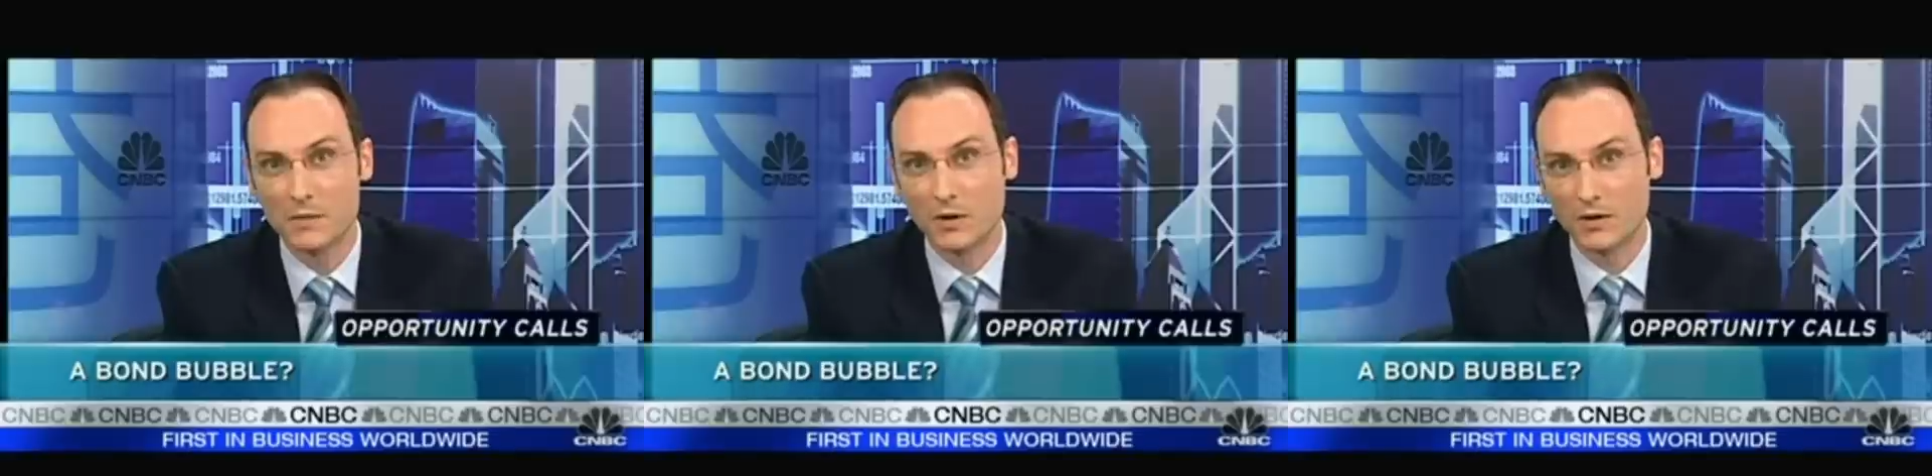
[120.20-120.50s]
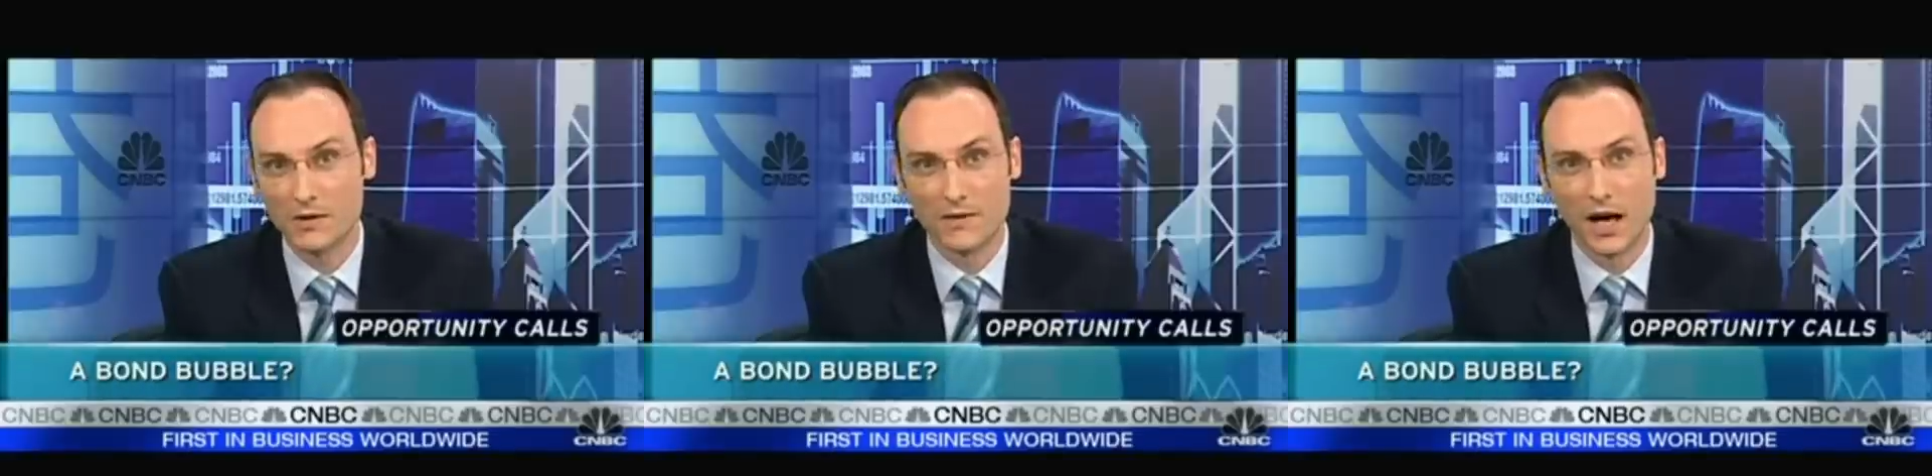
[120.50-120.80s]
this
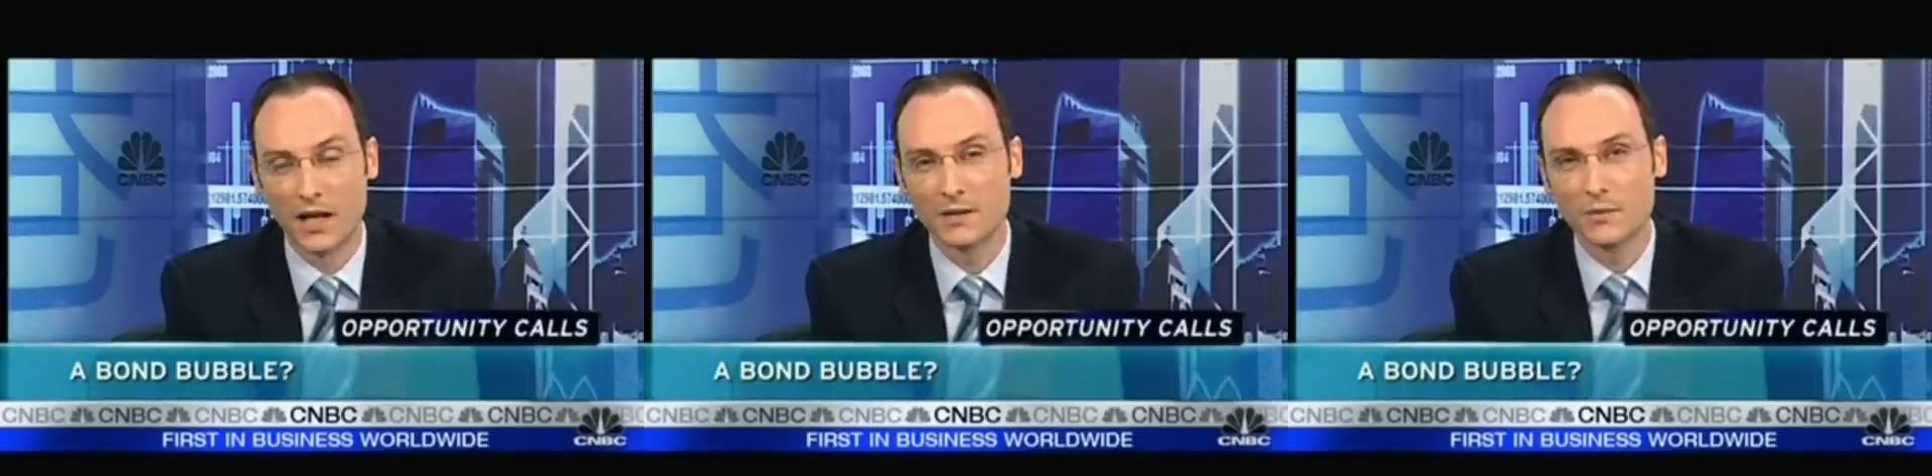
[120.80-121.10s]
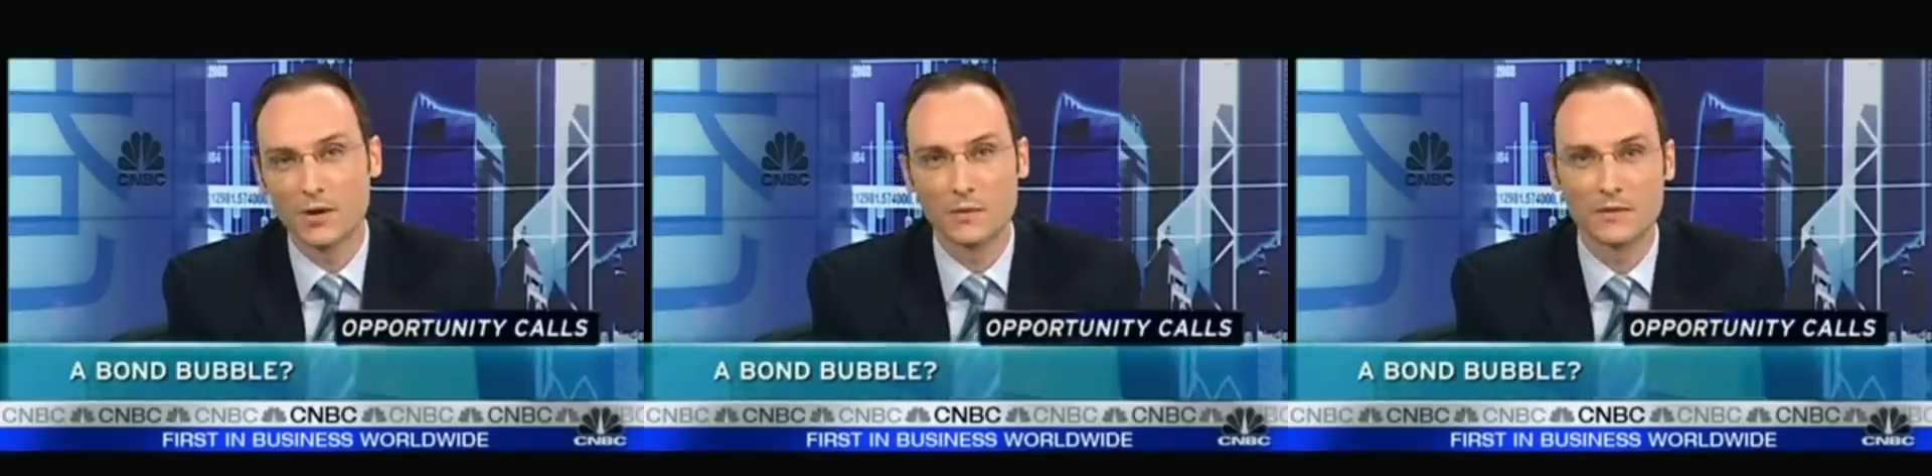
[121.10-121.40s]
because of the
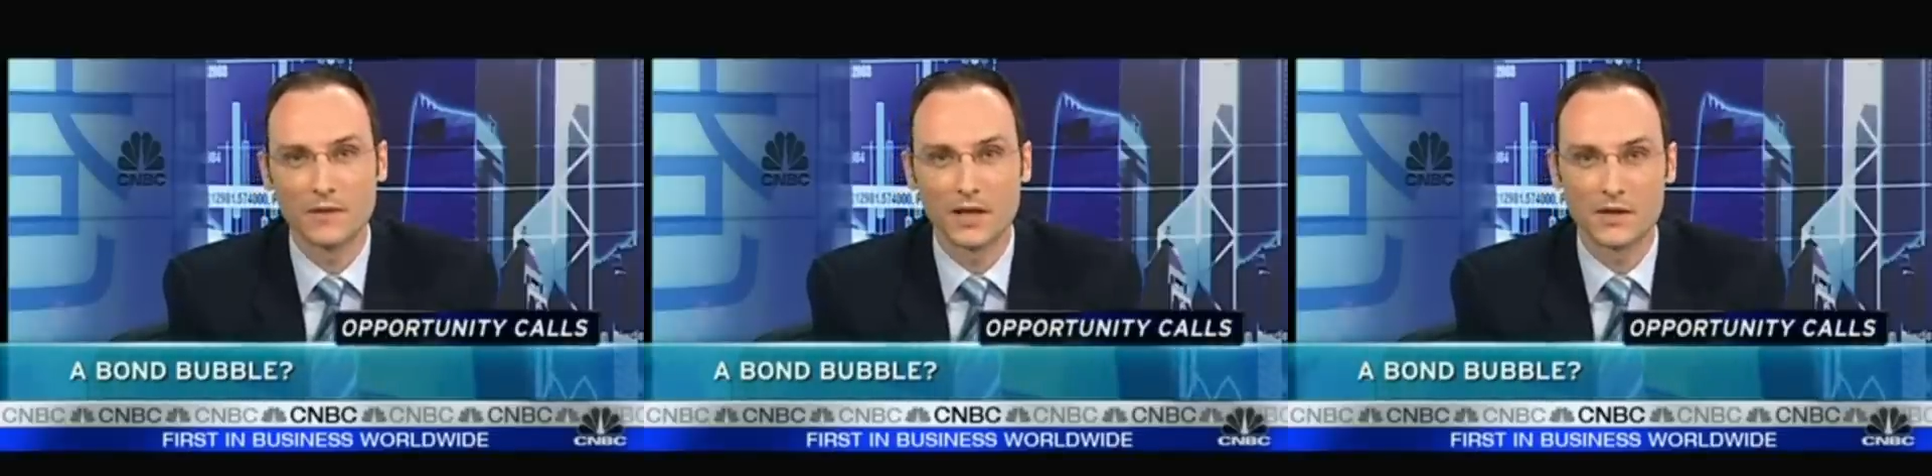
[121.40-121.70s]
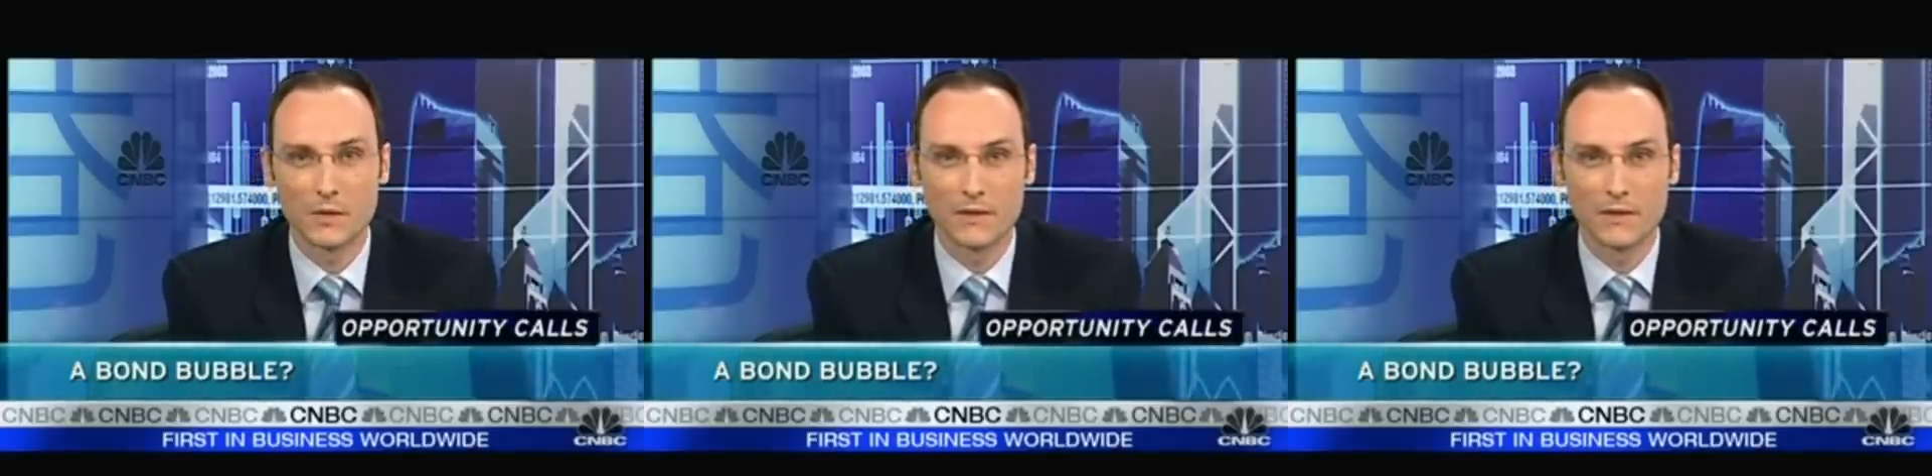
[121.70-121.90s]
unemployment figures.